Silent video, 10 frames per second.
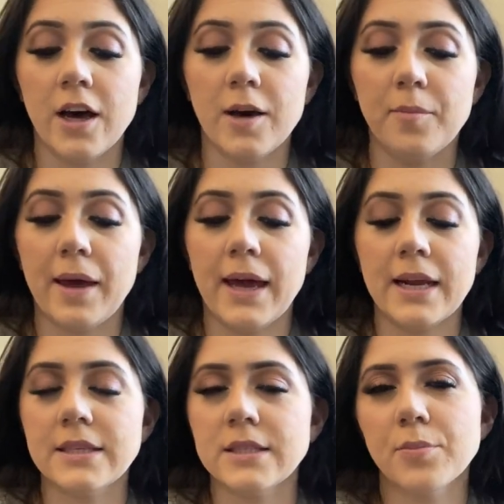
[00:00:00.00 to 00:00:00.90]
Um, and
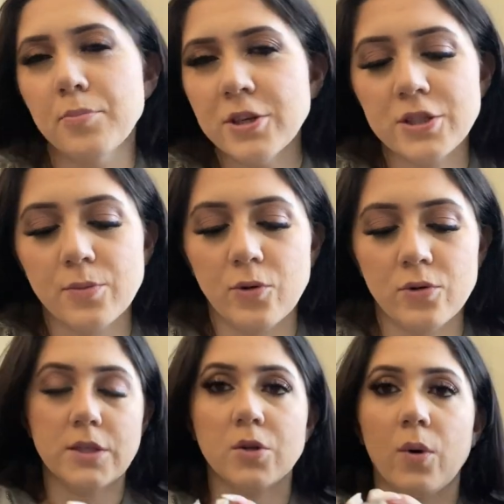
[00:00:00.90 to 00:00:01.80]
it's
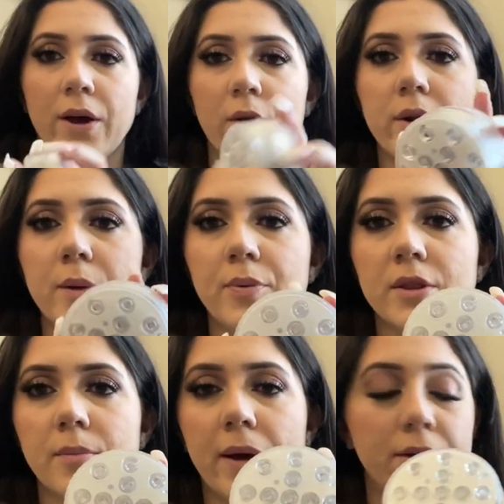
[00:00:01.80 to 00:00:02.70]
submersible. So I already put
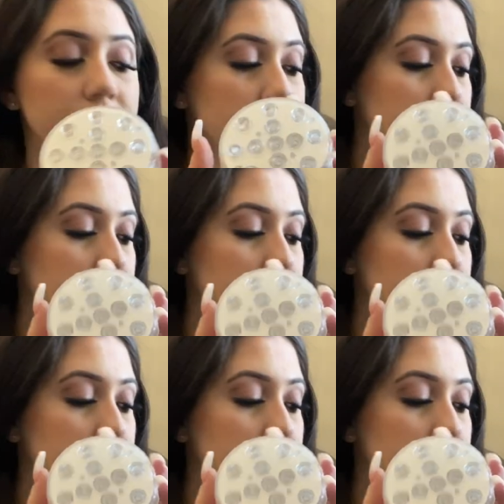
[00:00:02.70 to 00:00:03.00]
the batteries